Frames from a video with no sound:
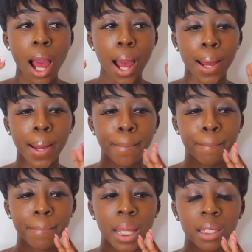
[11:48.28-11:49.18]

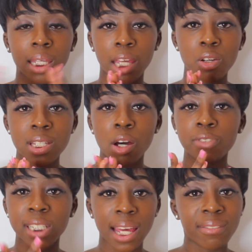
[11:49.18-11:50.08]
Get
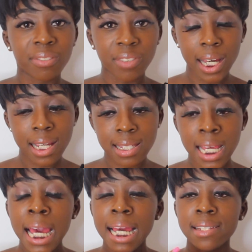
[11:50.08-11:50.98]
yourself together first.
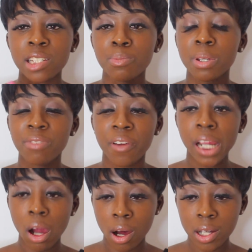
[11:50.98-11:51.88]
It's going to be
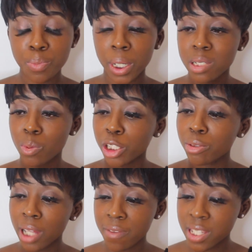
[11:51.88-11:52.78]
very hard, because when
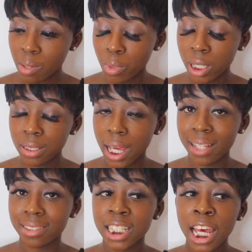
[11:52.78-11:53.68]
you love someone
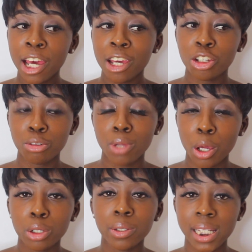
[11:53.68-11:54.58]
and you
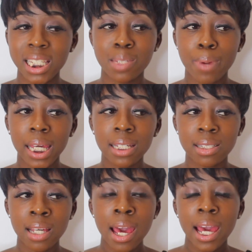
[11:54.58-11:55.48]
need
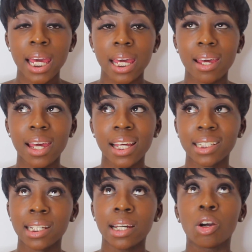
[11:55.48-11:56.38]
space,
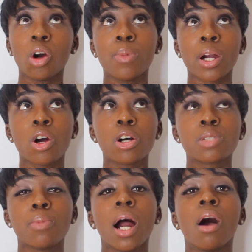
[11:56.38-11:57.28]
it's like, oh my
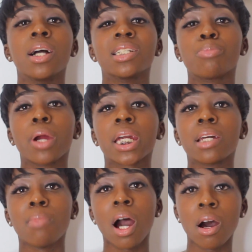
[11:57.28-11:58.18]
gosh, my heart is
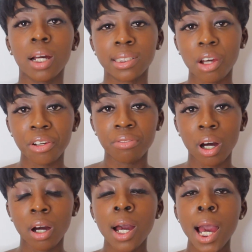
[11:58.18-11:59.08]
breaking, my heart is
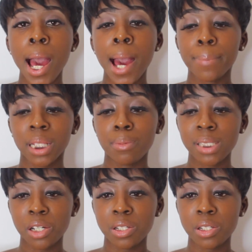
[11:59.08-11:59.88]
over. But let me tell